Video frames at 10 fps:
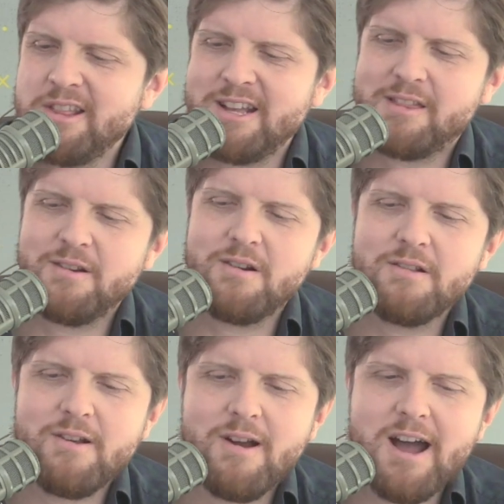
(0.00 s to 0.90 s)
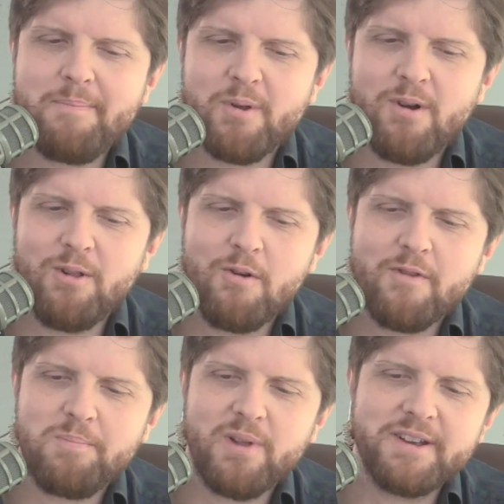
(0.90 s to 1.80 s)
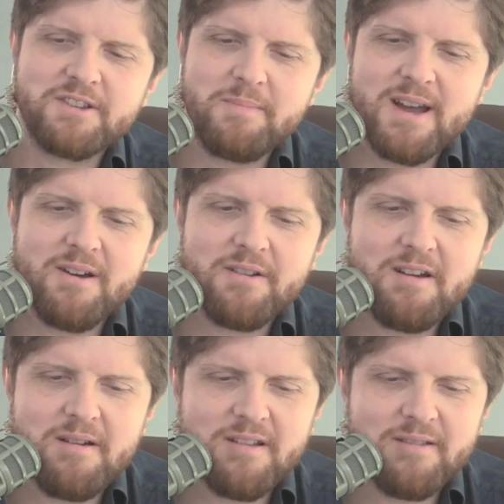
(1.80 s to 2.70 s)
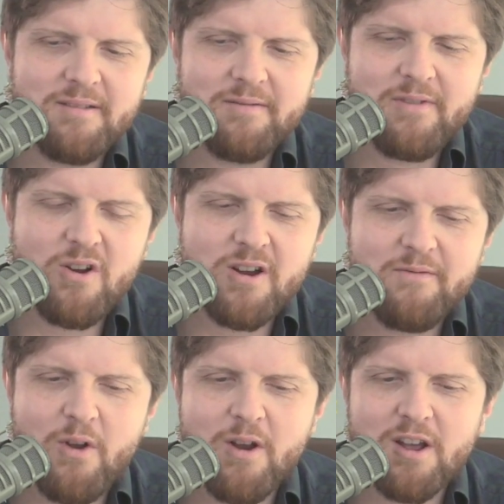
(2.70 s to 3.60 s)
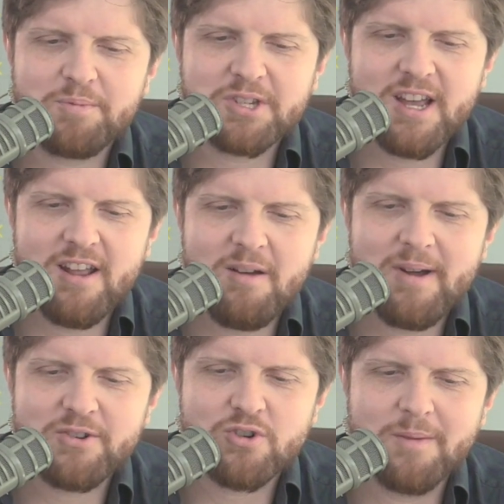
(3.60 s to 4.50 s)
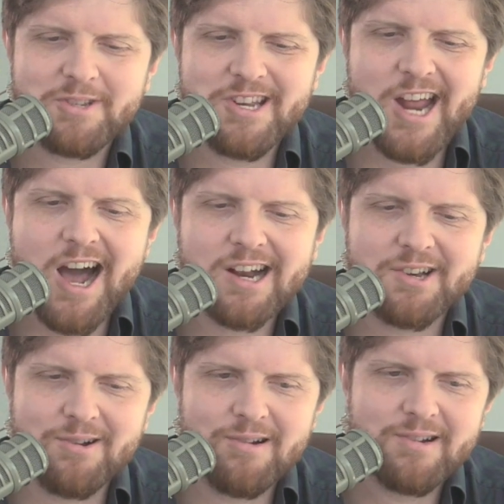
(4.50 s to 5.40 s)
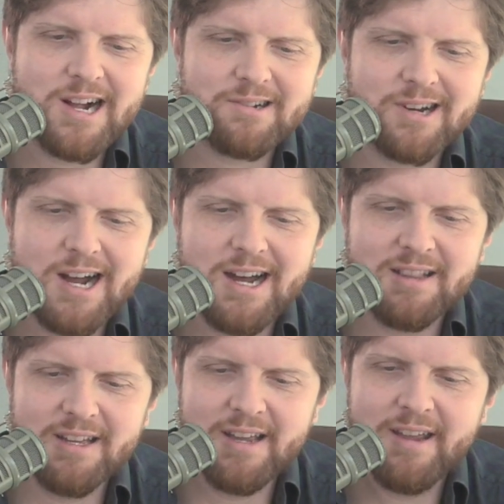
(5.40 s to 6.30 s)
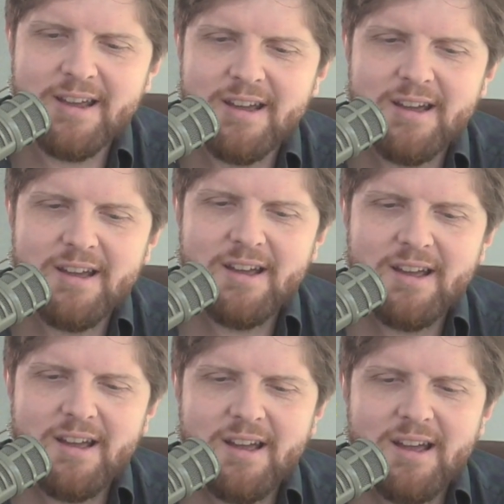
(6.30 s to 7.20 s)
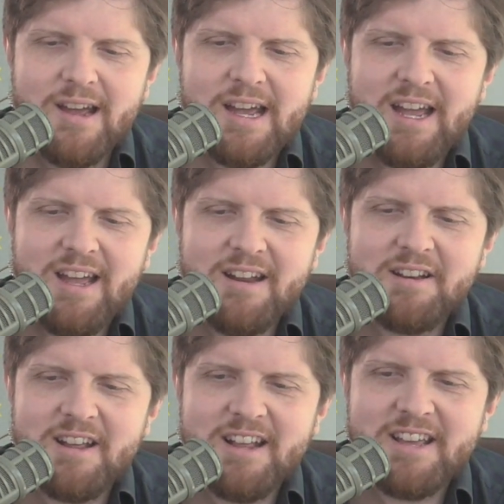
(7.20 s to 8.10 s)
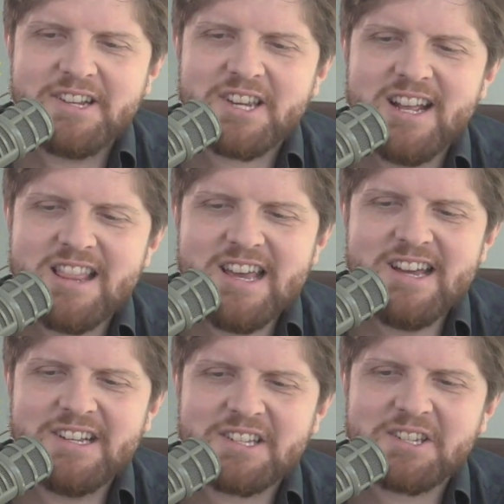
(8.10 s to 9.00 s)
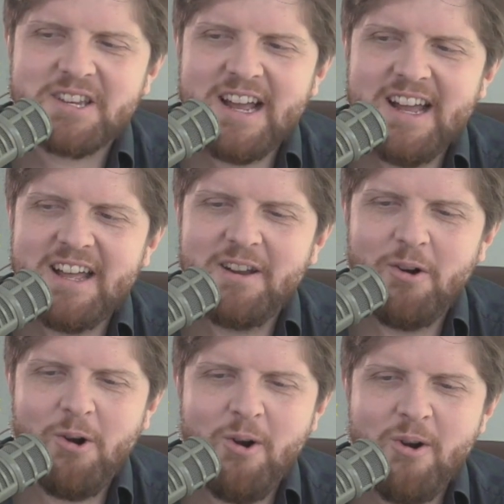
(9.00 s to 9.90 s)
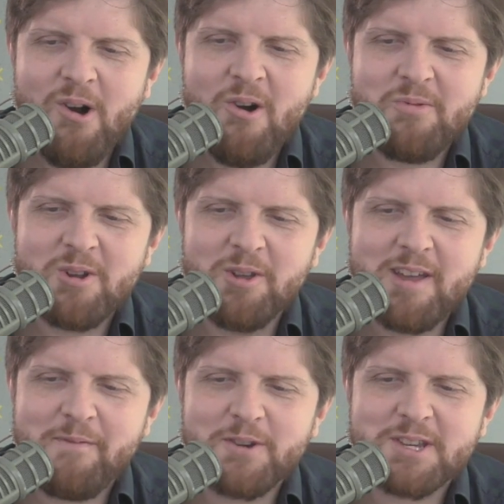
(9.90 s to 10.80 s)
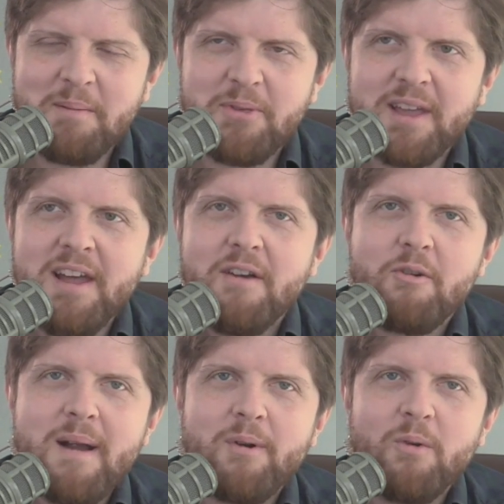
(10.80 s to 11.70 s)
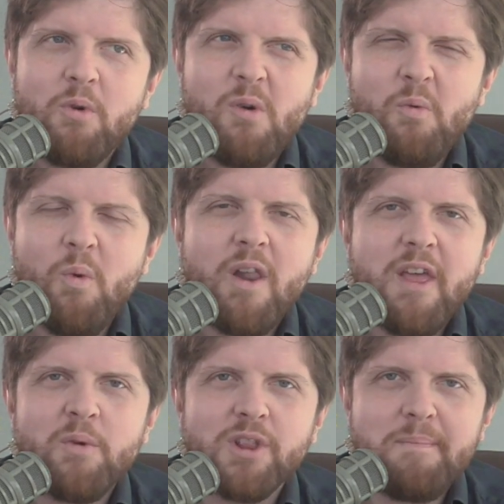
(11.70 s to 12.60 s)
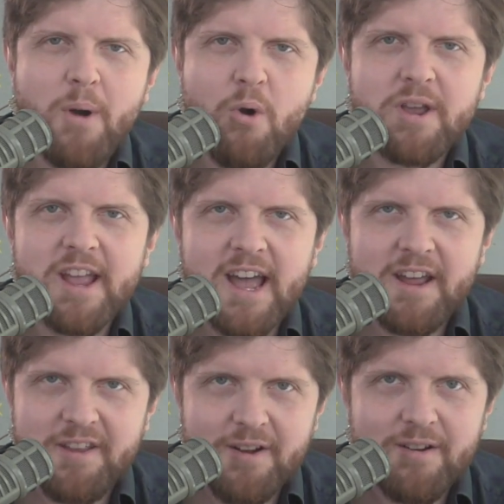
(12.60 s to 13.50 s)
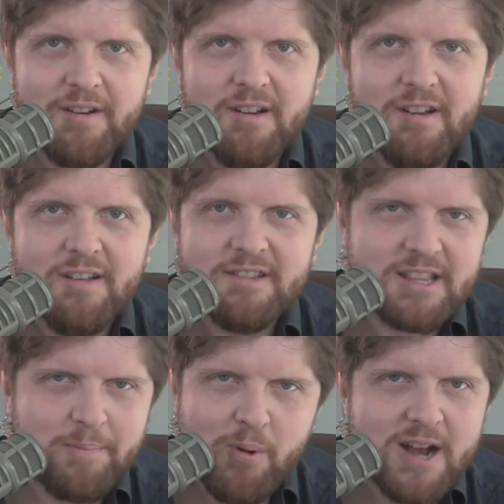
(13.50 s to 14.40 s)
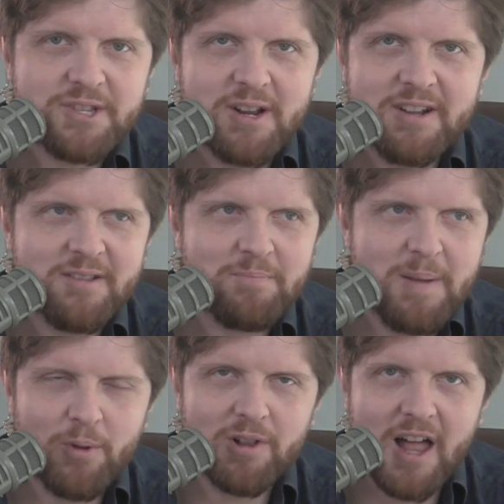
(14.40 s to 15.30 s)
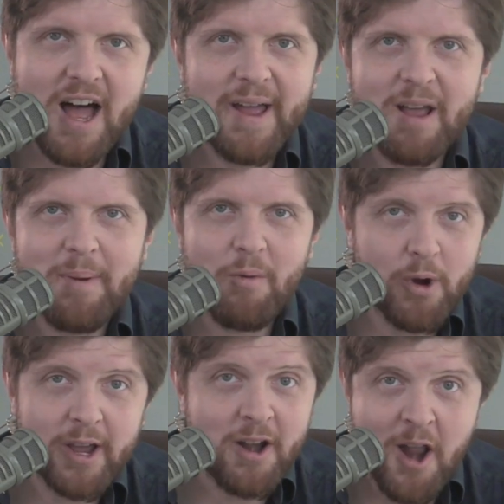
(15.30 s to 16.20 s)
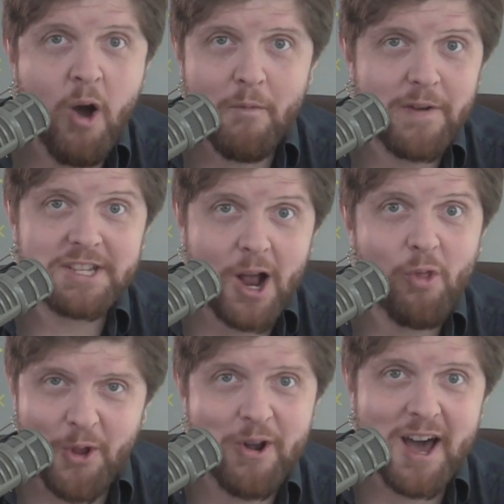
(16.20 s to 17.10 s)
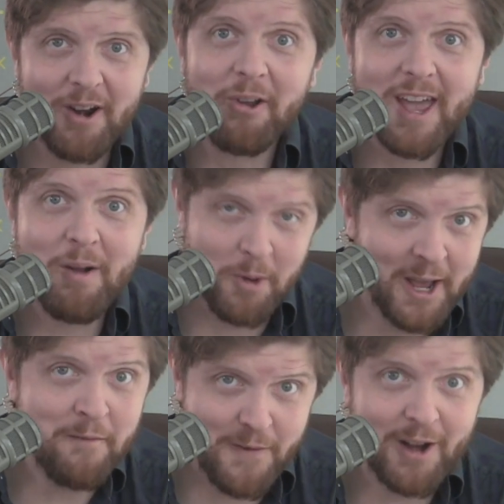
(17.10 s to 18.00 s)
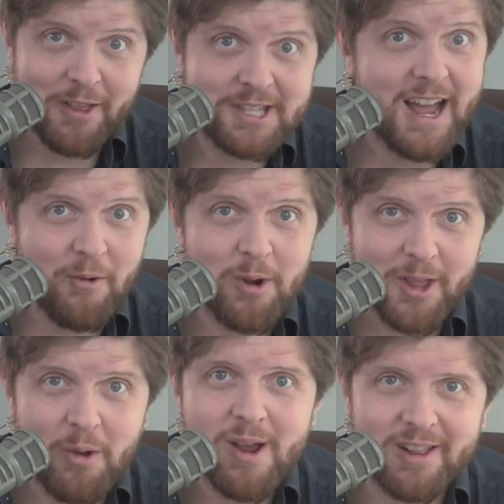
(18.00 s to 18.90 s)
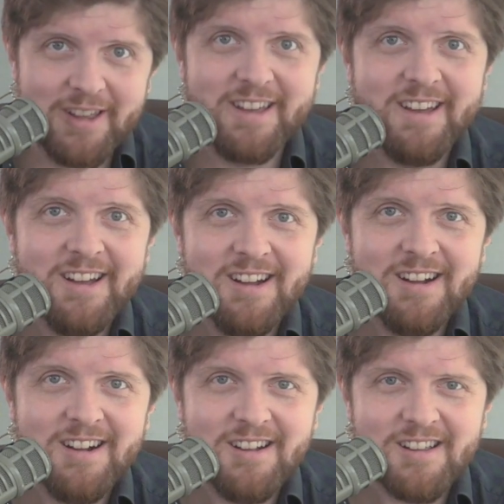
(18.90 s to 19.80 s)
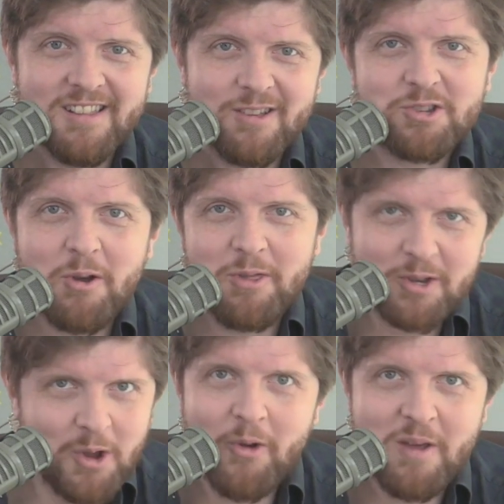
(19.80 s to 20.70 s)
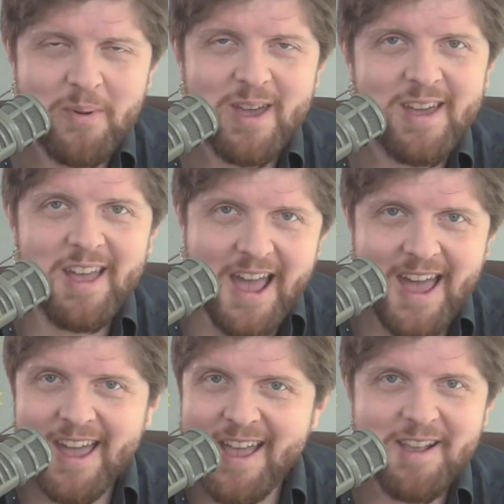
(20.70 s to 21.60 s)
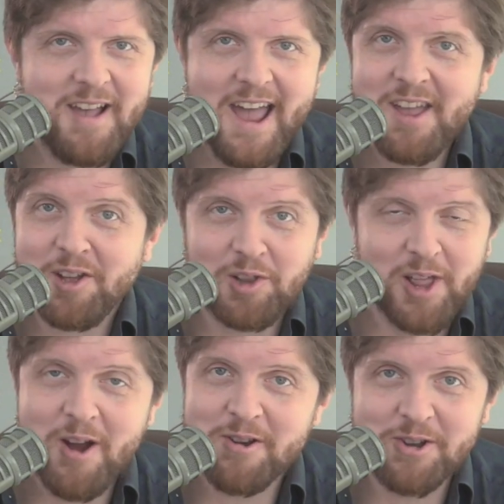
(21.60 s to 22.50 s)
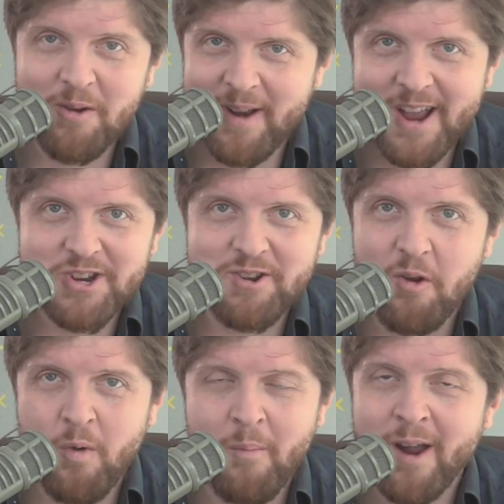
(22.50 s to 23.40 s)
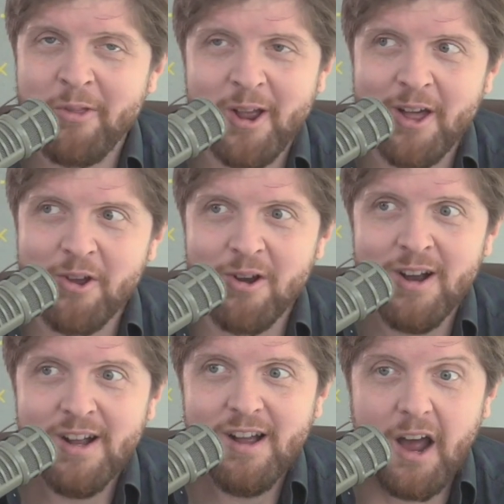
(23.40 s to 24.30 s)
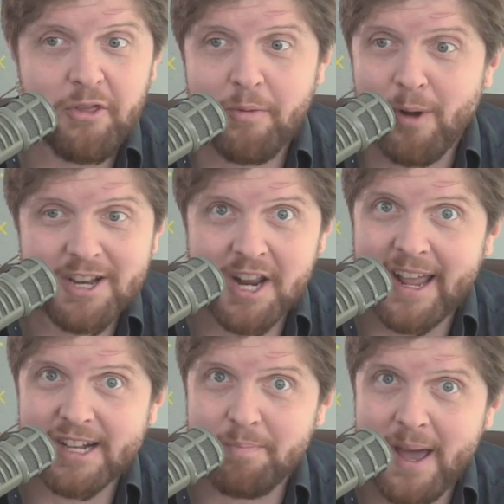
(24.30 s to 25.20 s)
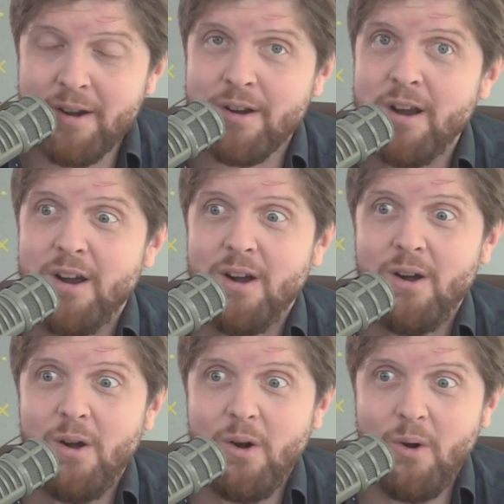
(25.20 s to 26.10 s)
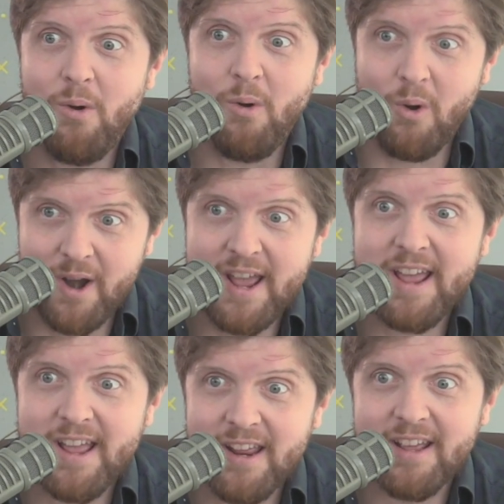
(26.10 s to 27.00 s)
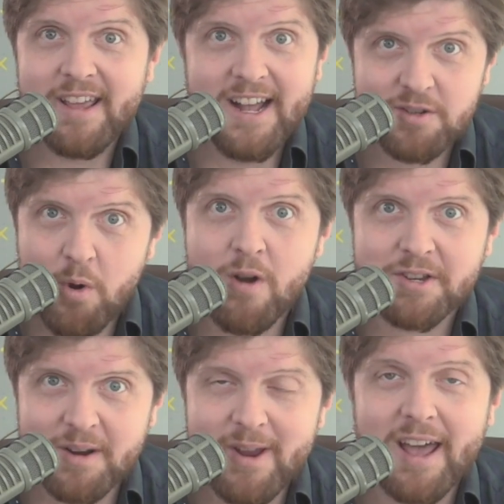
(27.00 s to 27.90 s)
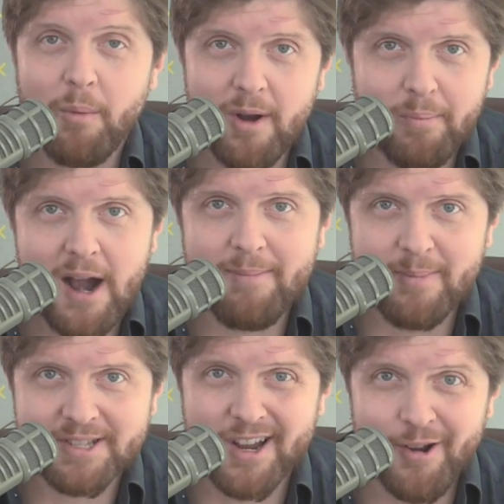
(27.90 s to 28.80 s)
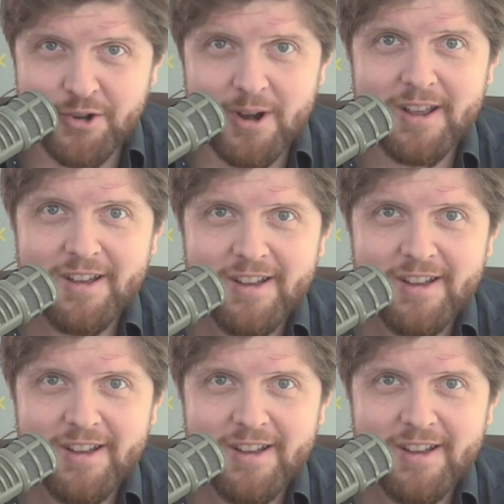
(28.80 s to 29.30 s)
that they're they're hopping all over the place about uh, very very upset about Trump's doctor, Dr. Conley, and uh, he said this, and oh oh they're looking for something. Remember, w- what are they really poking at here? That the president, people are lying about. We're going to know if he's healthy or not. Okay, we're going to figure this out really quickly. There's go- there's going to be a a clear determination here, one way or the other. Either the president gets better or he gets worse and we got a real problem as a country.